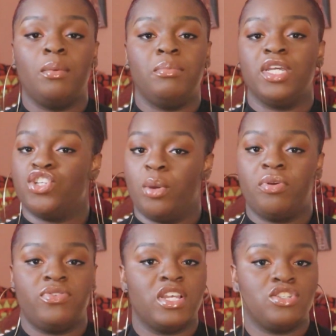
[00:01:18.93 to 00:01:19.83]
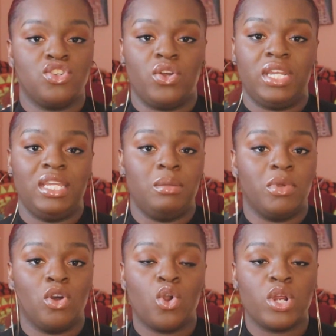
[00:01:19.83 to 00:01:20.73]
make sure you're professional in
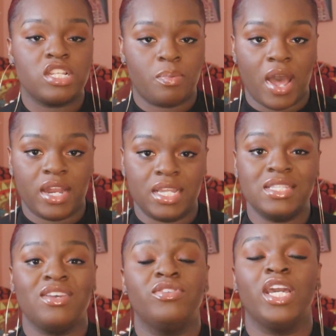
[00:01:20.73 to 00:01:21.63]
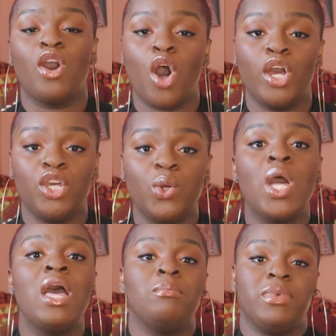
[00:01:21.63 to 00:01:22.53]
email correspondence. If they call you,
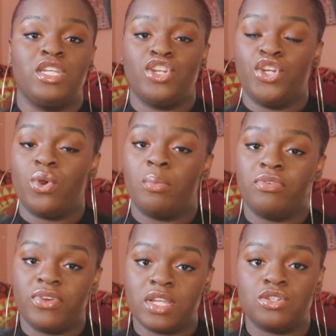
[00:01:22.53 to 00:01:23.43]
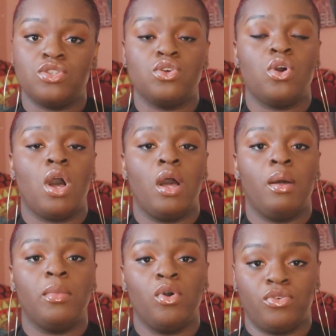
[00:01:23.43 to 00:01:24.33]
make sure you are professional
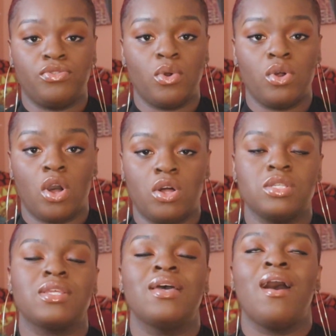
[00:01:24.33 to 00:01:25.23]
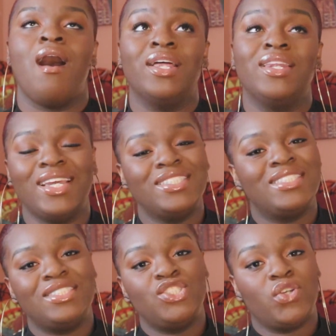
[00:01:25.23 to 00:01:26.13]
over phone calls. A
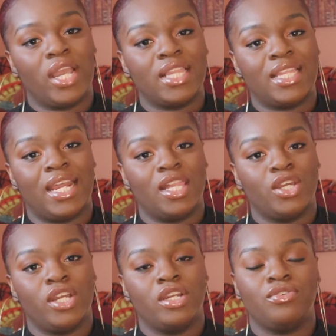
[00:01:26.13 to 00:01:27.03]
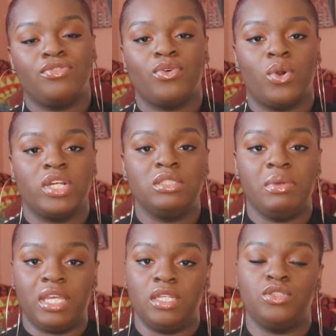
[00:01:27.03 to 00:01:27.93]
nice trick that I learned for
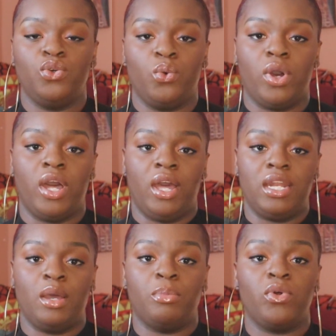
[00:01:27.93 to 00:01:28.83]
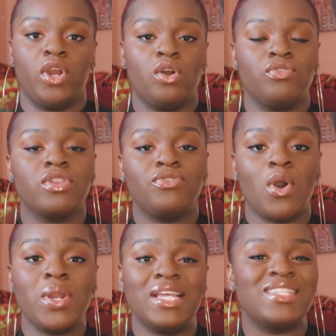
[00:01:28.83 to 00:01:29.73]
speaking to an employer over the
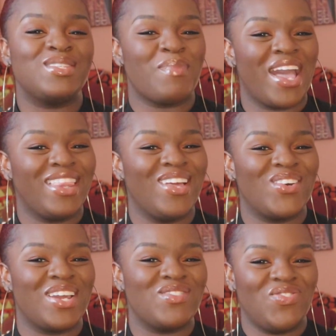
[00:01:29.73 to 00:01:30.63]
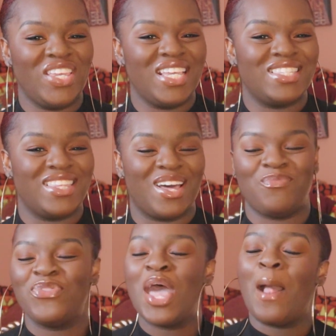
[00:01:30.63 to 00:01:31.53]
phone is smiling when I'm speaking to
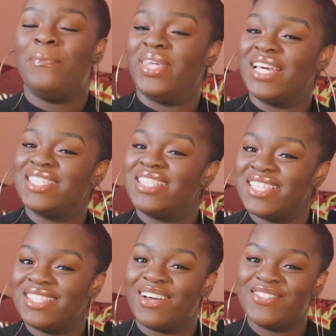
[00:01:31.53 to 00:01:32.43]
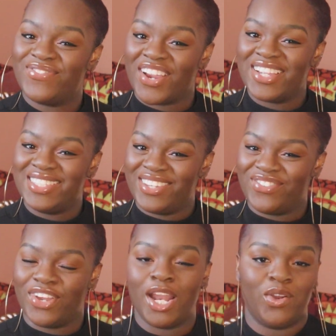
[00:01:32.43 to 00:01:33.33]
them, because this sounds very
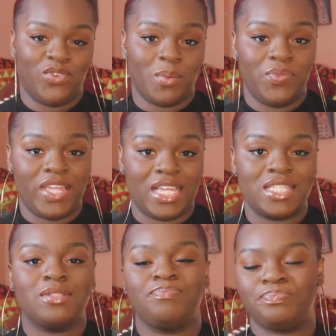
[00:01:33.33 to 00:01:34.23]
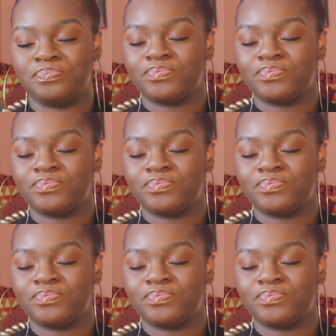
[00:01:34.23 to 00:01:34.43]
different from this.